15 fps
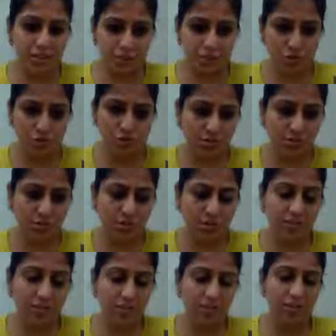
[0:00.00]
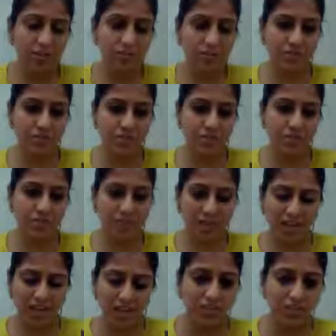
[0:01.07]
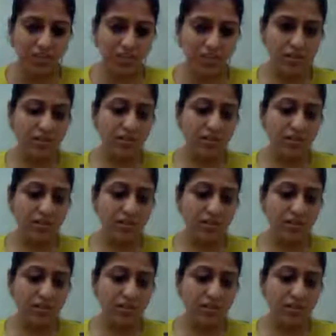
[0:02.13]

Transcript: So, do you see a woman faces challenges